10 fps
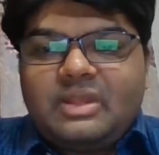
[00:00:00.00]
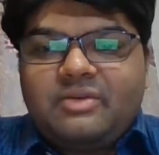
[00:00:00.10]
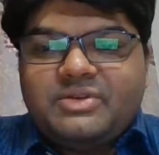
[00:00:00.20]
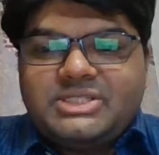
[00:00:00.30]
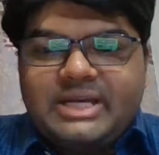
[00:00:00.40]

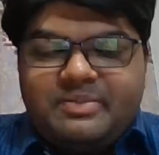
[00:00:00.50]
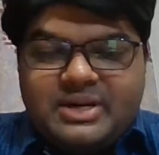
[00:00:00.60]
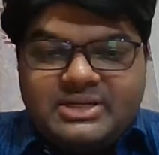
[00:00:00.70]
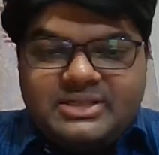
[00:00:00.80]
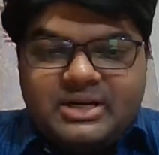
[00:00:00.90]
which is
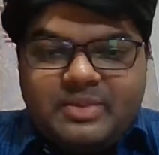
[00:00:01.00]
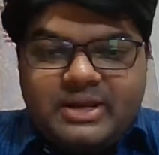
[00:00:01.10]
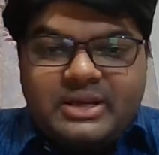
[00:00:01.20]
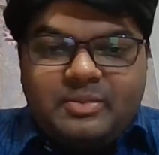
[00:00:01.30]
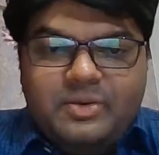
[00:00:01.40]
administered
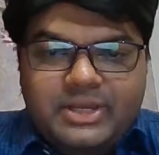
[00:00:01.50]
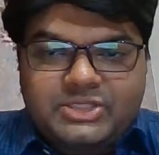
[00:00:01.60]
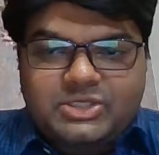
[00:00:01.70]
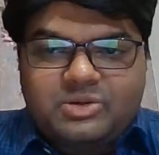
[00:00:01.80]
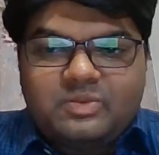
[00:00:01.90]
by
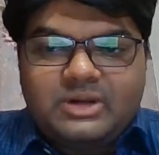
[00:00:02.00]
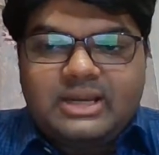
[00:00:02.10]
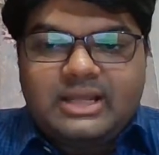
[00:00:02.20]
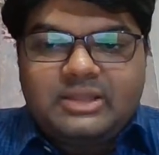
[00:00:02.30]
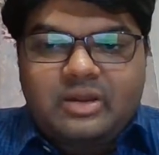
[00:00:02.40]
WHO, World
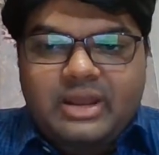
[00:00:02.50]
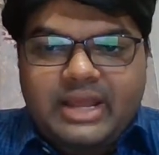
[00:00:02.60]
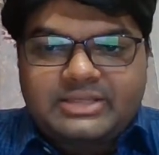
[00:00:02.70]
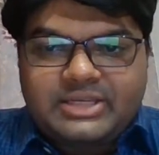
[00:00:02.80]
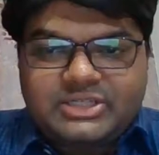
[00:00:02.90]
Health
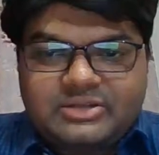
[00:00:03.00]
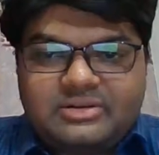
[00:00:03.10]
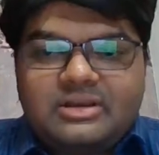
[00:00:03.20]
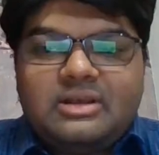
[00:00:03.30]
Organization.